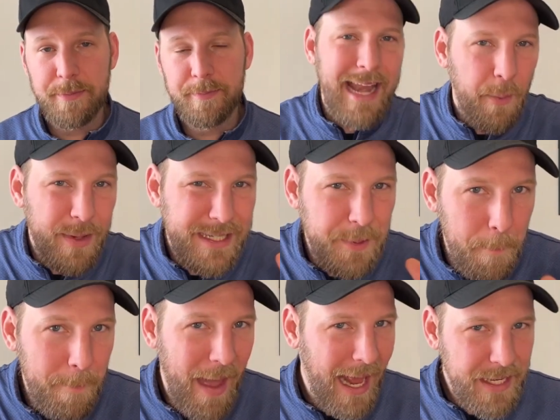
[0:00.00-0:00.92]
Now, it's
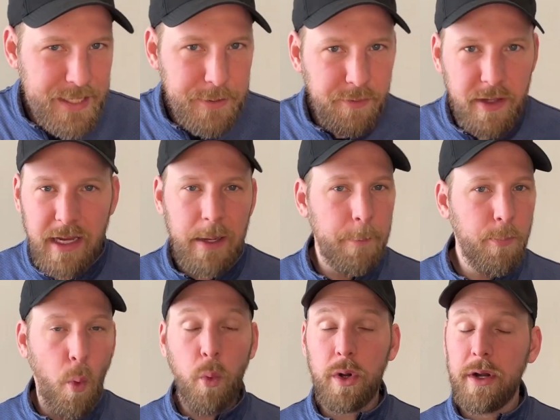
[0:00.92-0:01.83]
massively
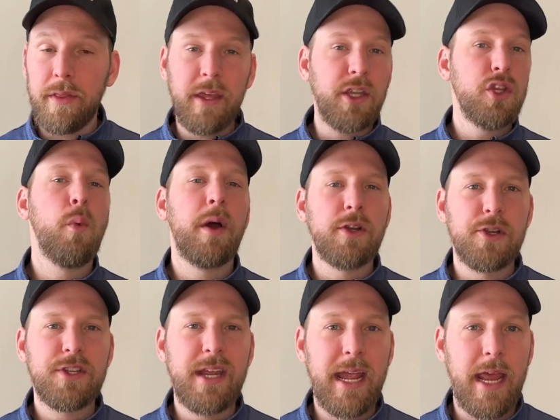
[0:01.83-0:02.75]
important that you
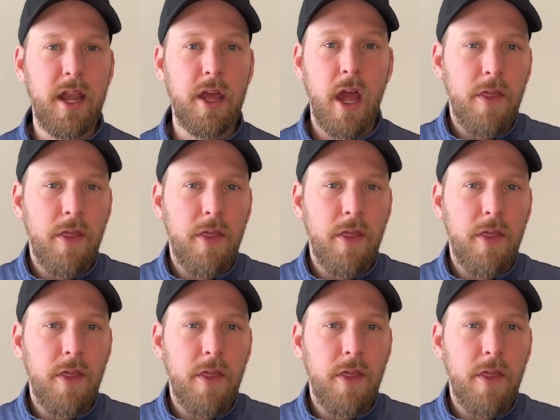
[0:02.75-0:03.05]
understand